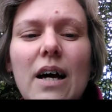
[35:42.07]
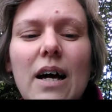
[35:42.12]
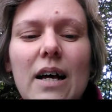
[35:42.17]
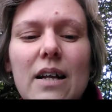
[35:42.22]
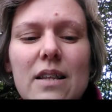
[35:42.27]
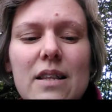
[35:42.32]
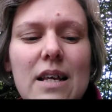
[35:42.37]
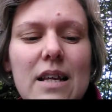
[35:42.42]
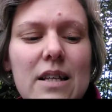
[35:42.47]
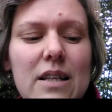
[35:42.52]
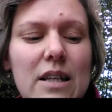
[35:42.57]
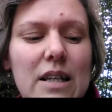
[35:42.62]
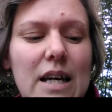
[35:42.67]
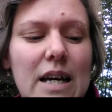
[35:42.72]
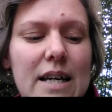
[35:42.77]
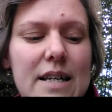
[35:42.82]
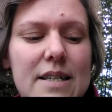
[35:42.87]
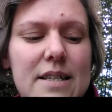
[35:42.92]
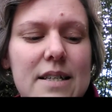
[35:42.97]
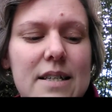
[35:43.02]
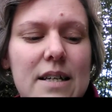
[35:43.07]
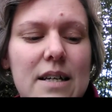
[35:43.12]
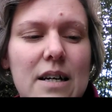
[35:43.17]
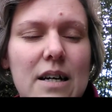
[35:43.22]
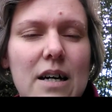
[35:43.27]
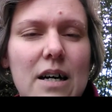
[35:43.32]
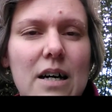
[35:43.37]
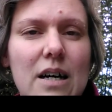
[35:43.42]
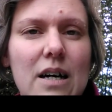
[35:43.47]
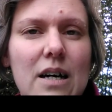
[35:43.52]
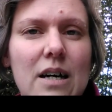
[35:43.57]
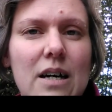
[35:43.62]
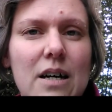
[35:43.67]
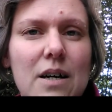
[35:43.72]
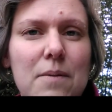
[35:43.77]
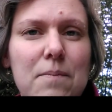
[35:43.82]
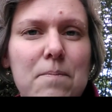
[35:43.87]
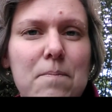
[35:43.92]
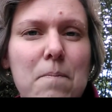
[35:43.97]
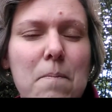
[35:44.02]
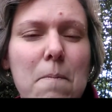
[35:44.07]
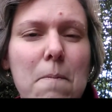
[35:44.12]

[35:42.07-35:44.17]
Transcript: And then the last uh,